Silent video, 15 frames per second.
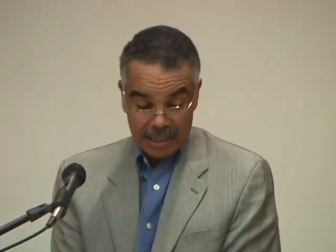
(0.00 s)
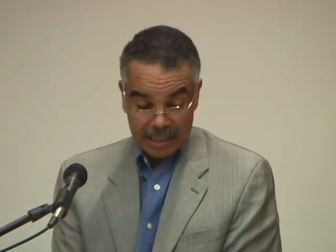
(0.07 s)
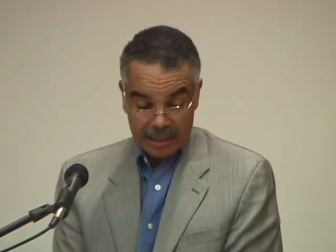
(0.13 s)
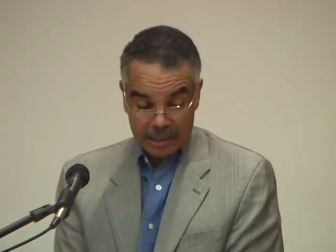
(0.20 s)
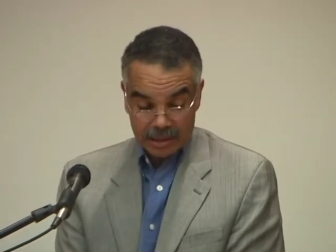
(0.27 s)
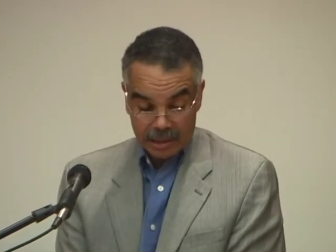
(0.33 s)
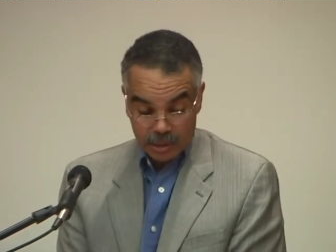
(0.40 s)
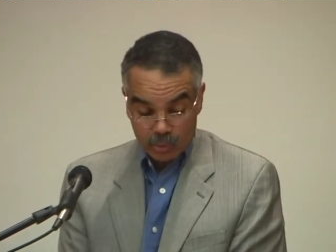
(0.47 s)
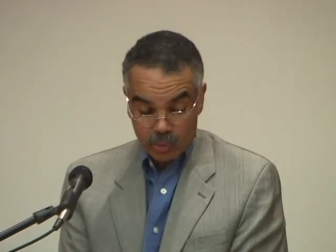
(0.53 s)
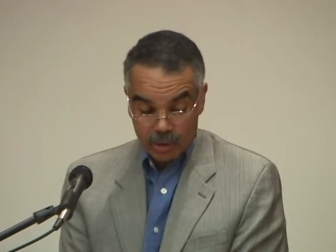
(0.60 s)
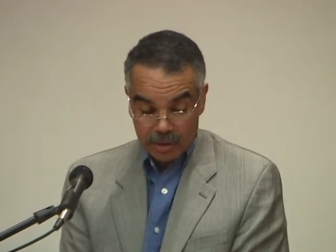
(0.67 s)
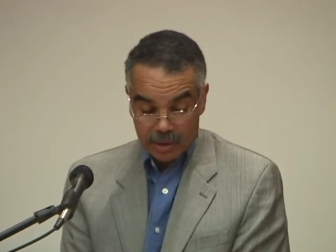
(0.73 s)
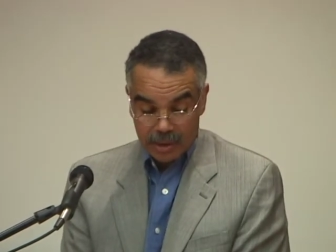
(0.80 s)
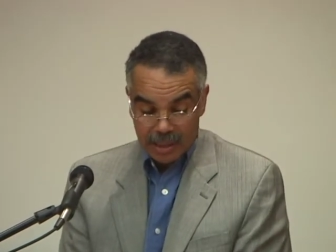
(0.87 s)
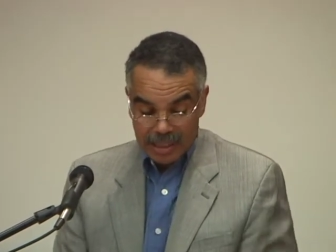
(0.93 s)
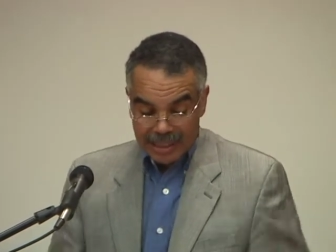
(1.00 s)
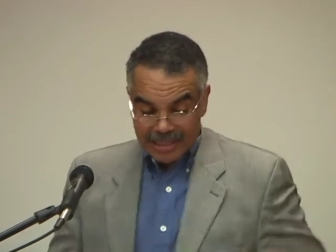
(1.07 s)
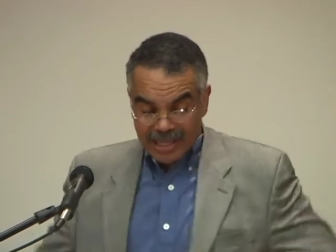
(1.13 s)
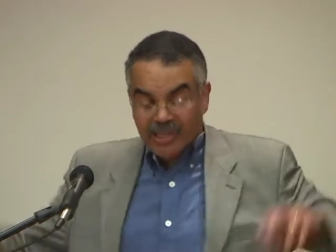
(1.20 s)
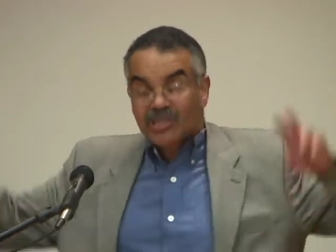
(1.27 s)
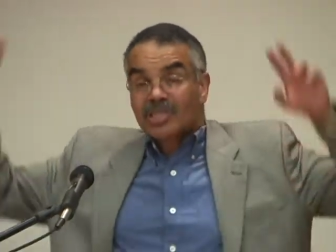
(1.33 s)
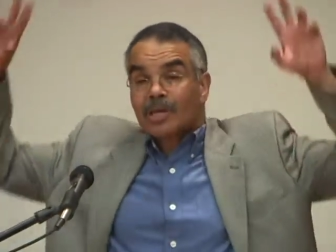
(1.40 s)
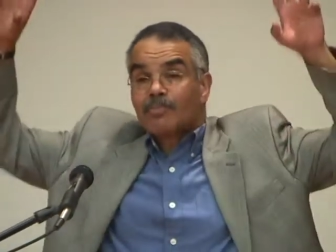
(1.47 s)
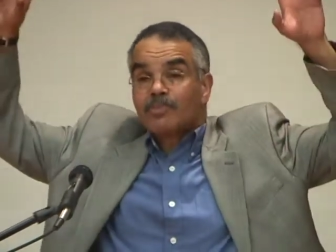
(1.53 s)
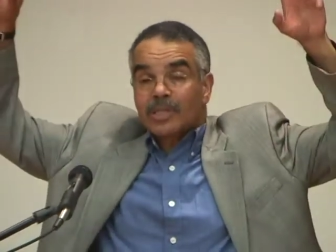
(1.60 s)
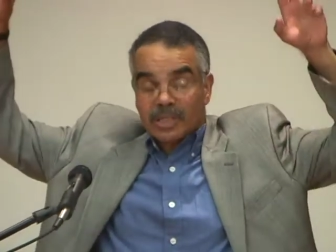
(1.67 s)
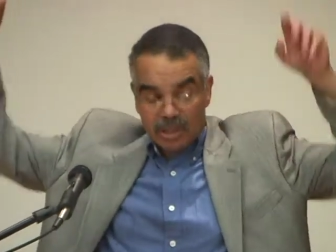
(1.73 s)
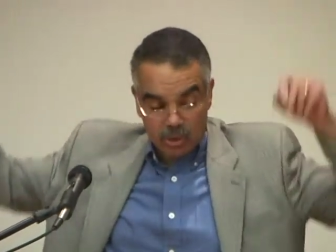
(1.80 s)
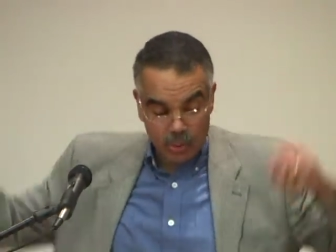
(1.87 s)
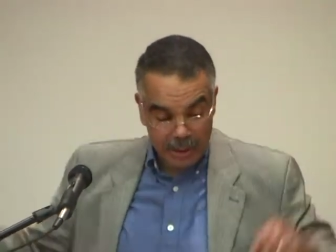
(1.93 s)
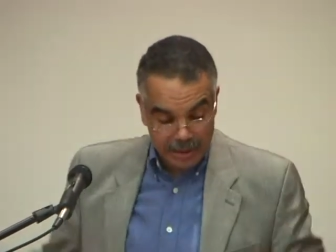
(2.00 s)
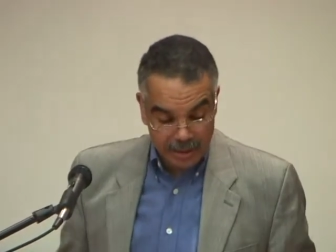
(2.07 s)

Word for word: in Linwood. There's something sweet